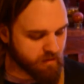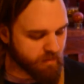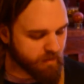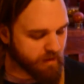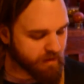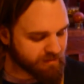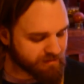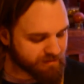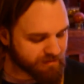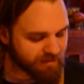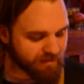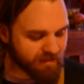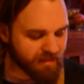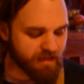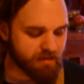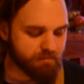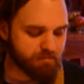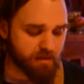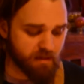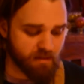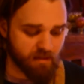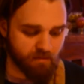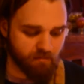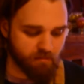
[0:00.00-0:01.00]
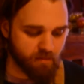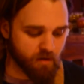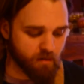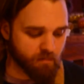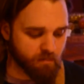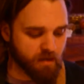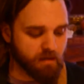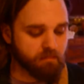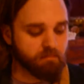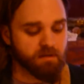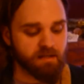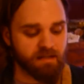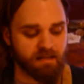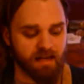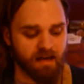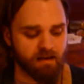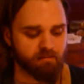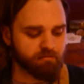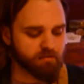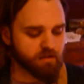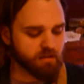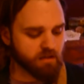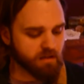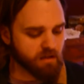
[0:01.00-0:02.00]
Asleep at the moment, but
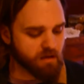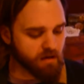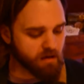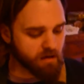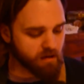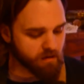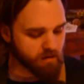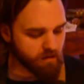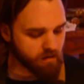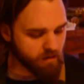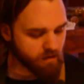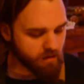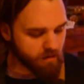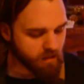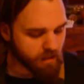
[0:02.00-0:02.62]
not for long.